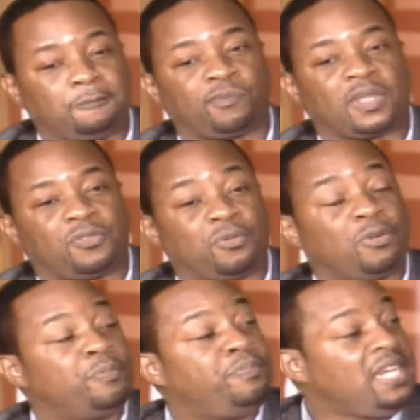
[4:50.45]
um,
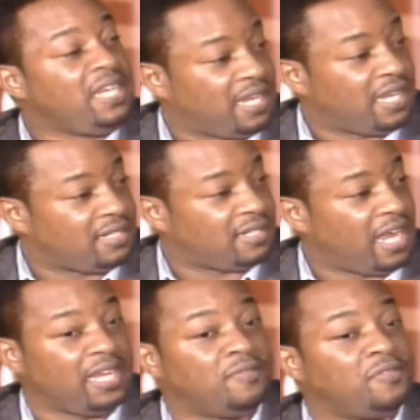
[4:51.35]
through obedience
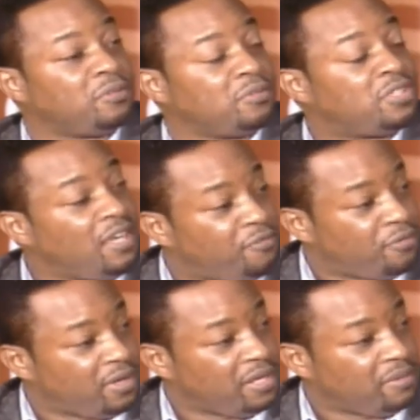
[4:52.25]
and even through
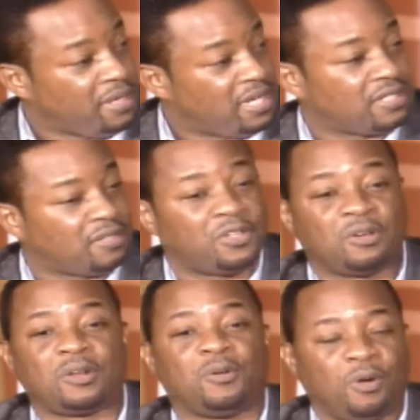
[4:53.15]
suffering. Because Glory. if
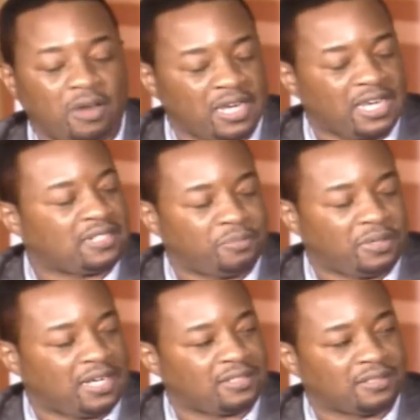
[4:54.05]
you're going to walk as an
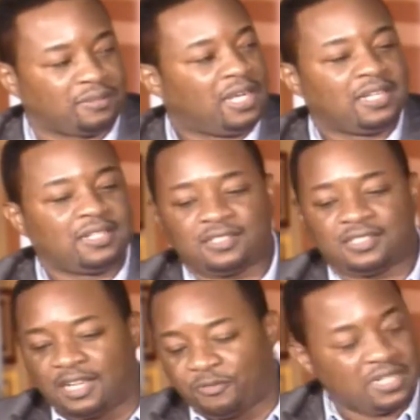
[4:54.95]
apostle,
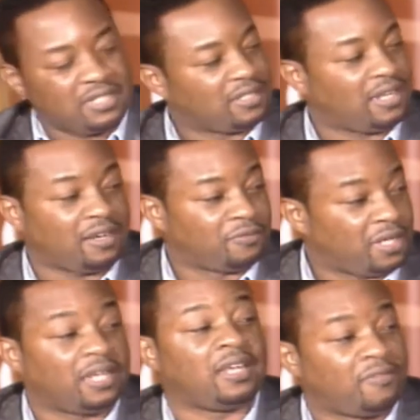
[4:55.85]
suffering is
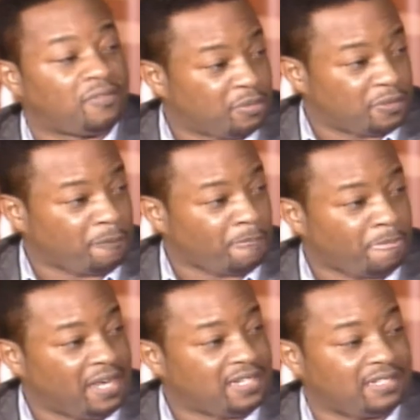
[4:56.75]
inevitable.
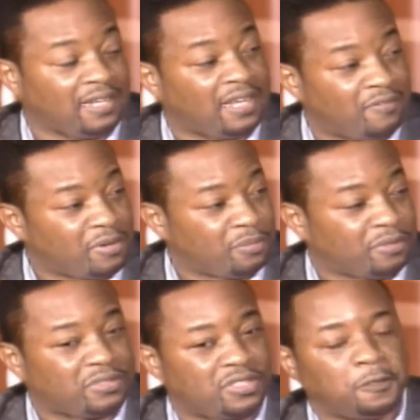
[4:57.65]
Oh, it's
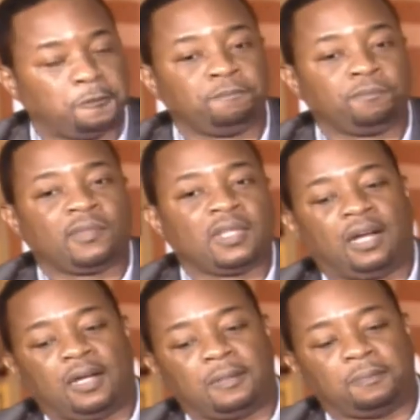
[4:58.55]
inevitable. So
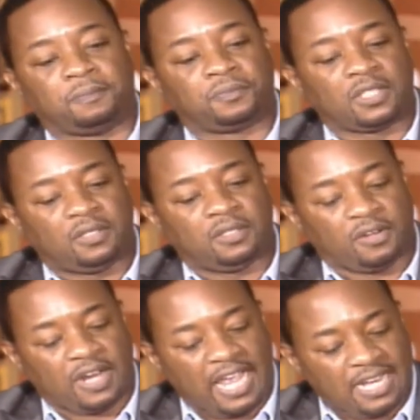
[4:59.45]
um, th
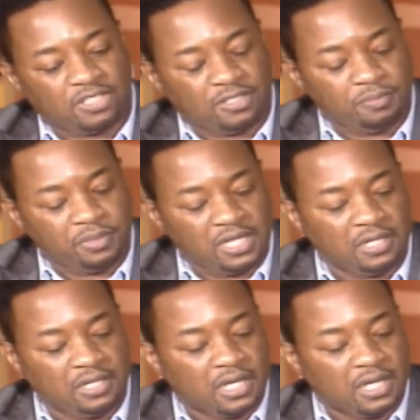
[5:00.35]
there has to be